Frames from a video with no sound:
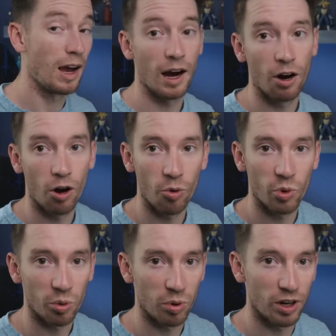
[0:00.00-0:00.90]
Our
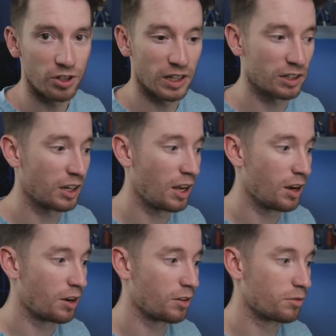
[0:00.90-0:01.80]
homework project
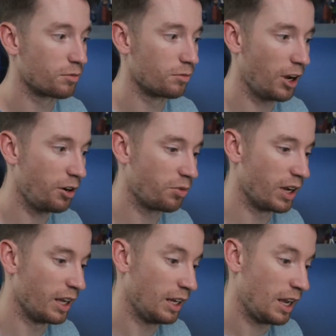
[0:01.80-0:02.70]
right
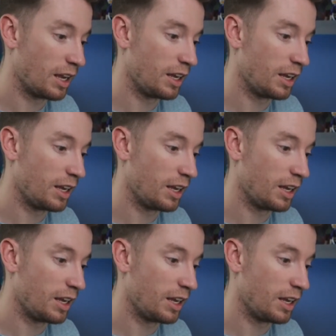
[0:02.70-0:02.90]
away